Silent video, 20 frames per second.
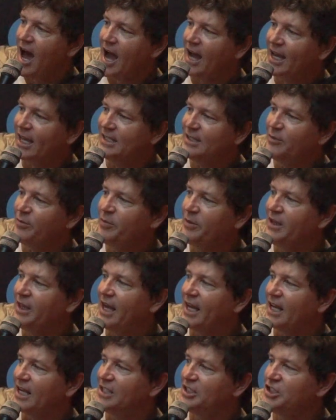I guess it would be
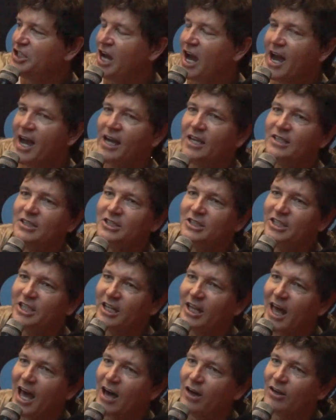like a giant
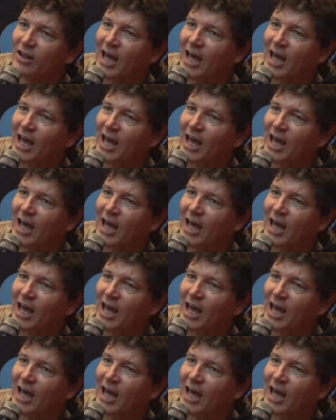chill out